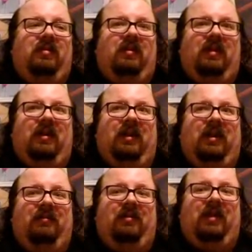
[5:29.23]

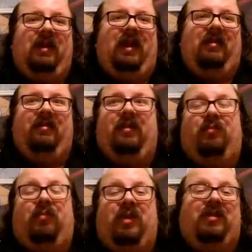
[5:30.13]
if they had a
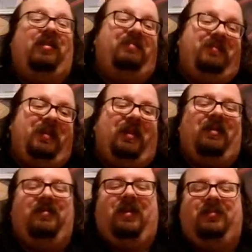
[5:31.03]
little brother,
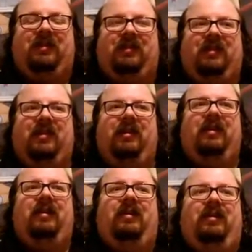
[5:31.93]
obviously.
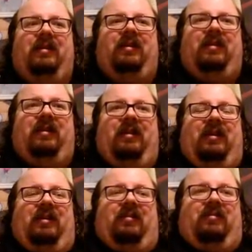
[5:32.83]

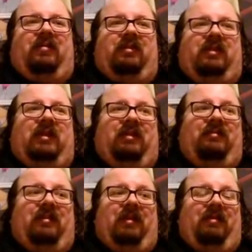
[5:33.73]
Or
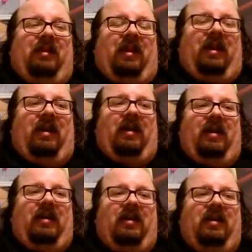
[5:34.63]
some even
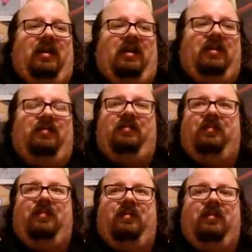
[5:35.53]
had
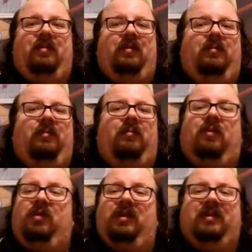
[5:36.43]

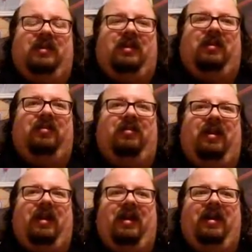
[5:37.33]
more than two
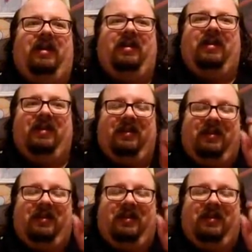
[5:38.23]
and